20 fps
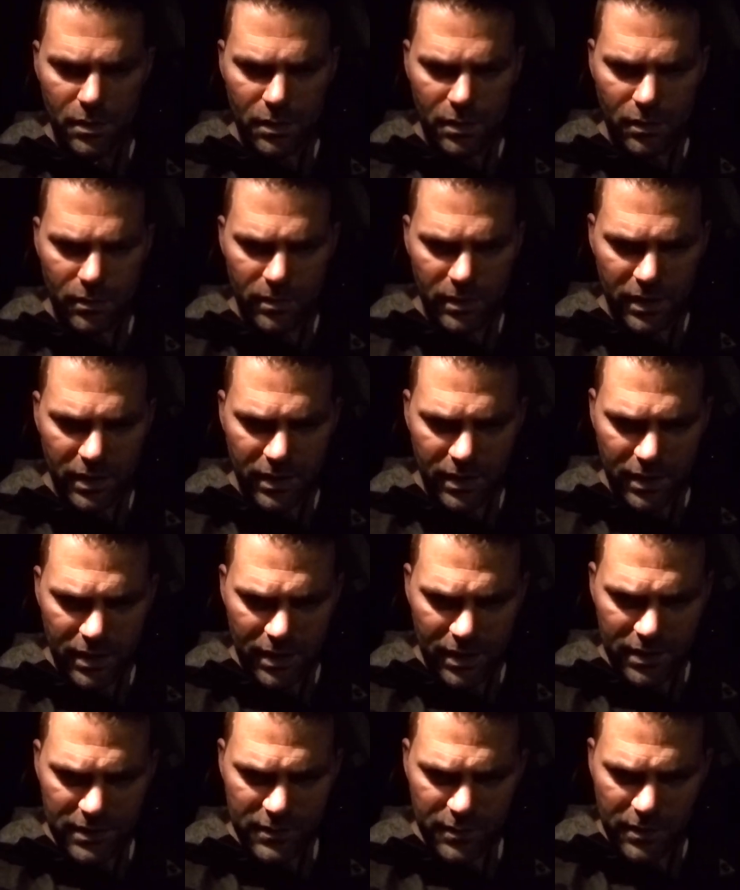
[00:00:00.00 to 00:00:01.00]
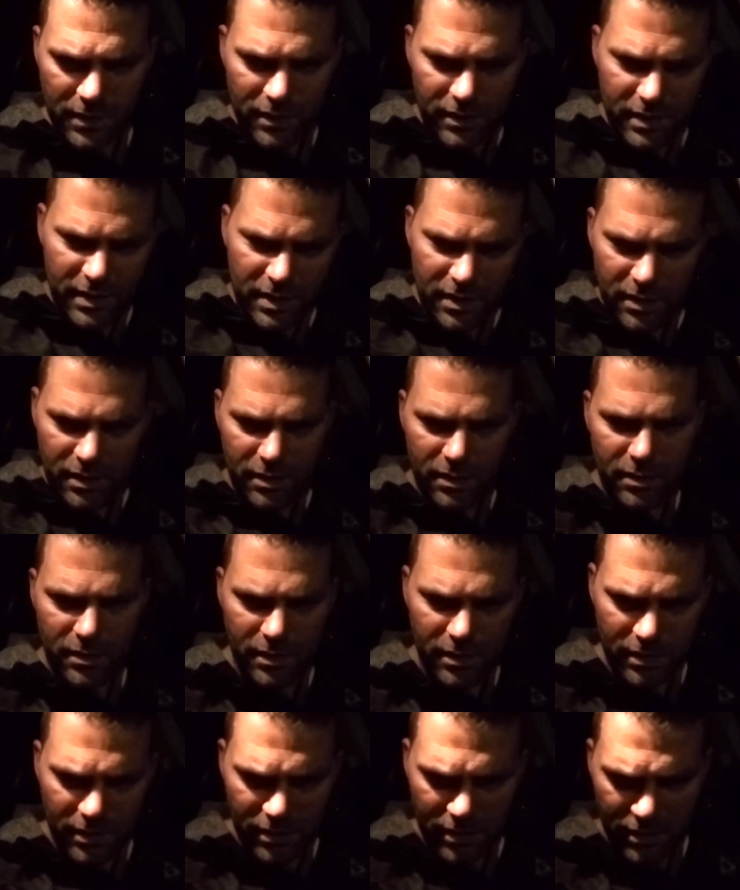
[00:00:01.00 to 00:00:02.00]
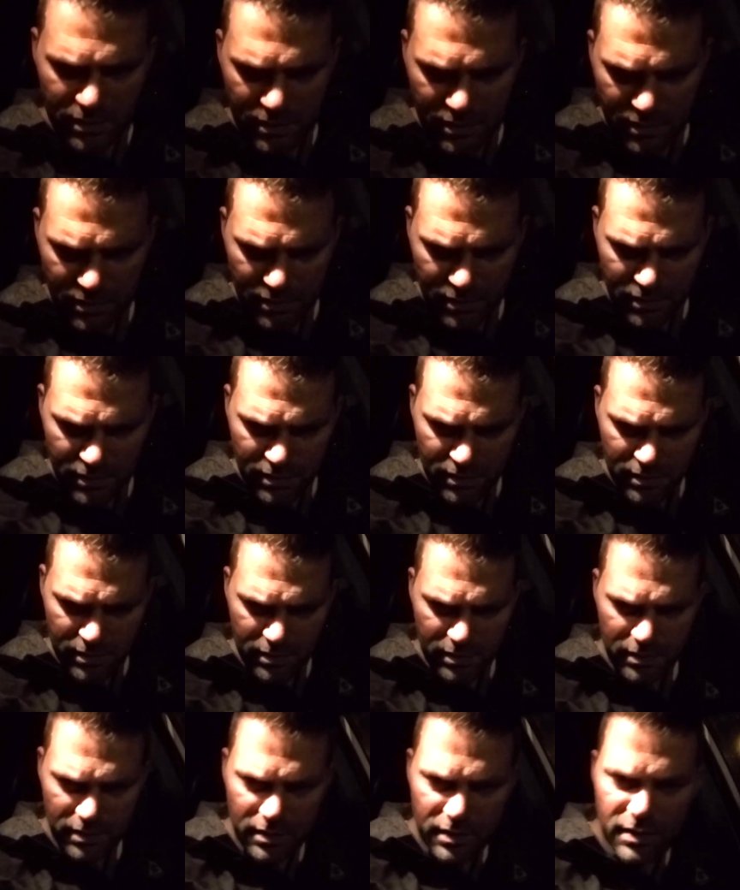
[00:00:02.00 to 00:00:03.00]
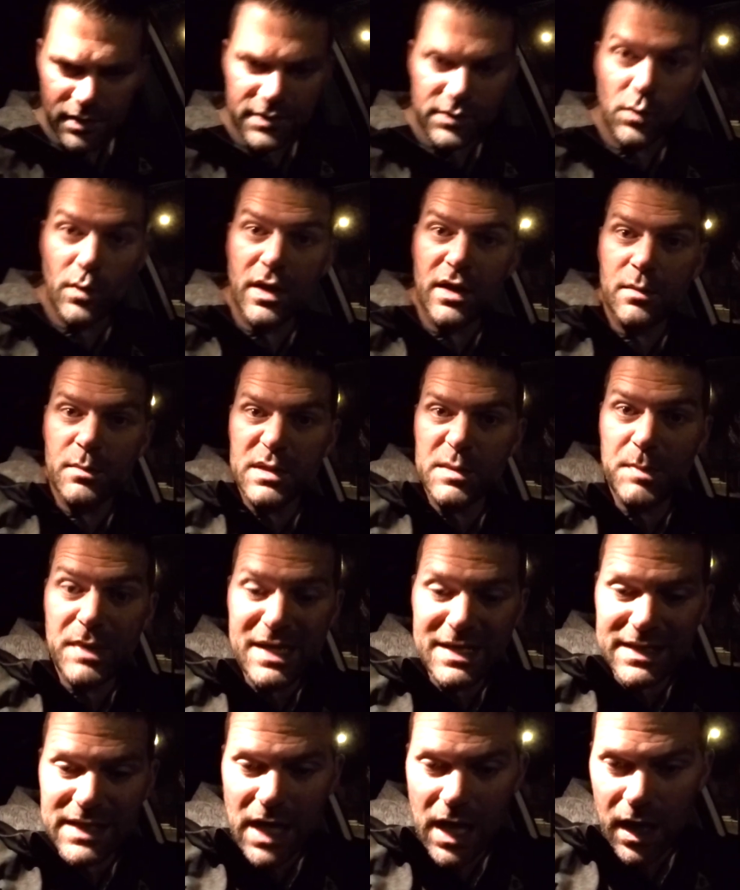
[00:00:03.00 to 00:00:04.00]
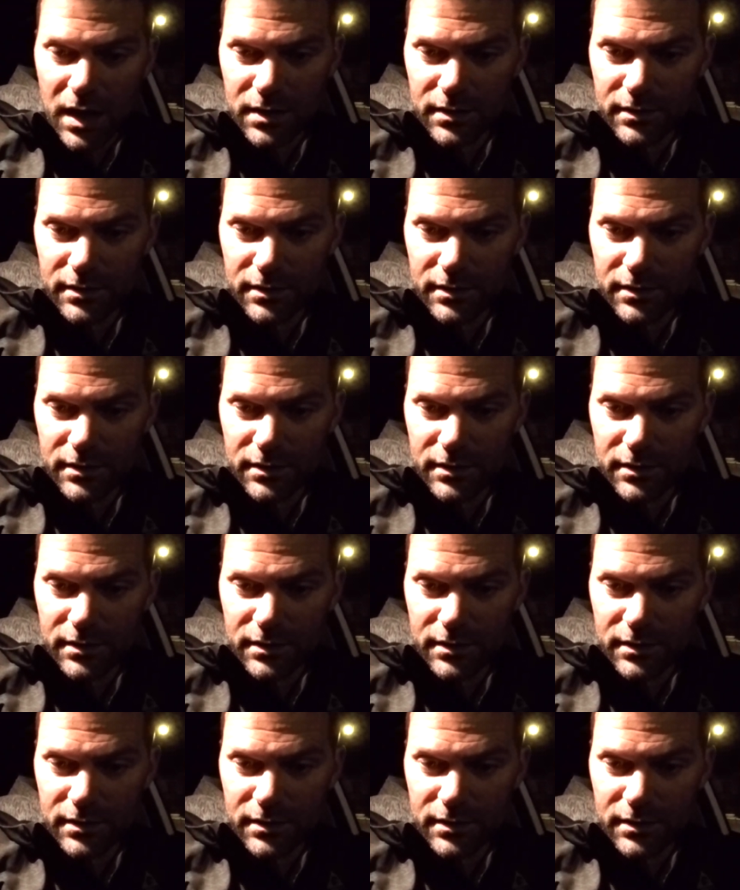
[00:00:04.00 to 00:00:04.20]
All right, guys, we are here. Let's go get him his pizza.